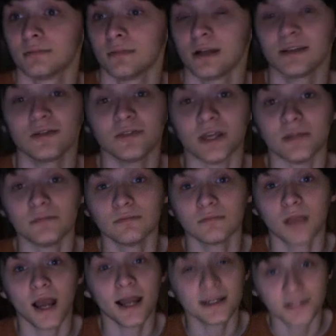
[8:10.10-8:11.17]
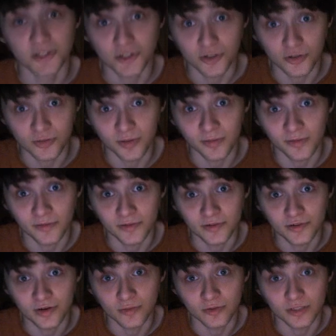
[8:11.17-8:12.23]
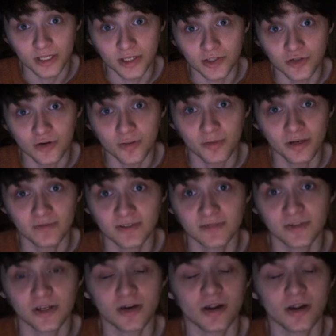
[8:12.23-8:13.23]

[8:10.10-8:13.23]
until then, annotation at the top left of the screen will take you to a previous video.